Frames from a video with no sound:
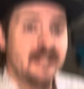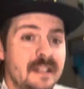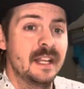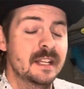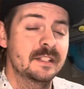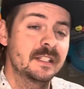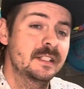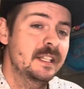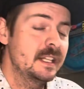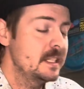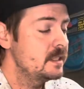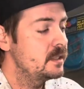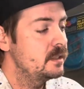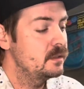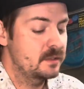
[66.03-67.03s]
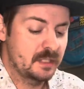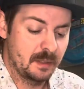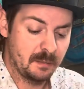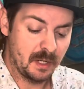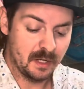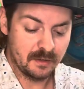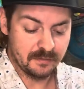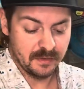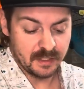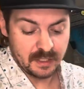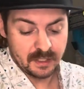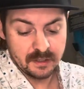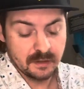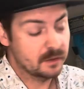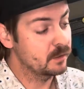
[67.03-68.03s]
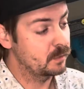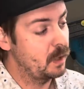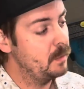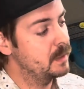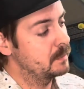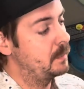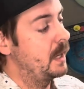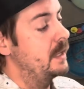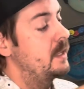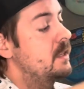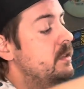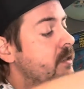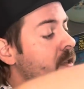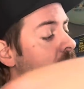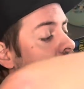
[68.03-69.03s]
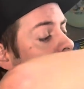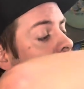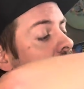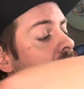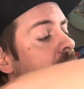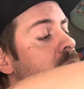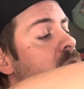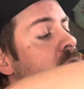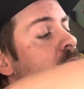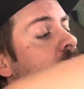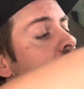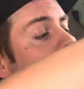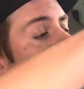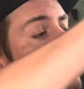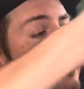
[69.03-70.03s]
Next, let's get into some of the throwing putters. So I have two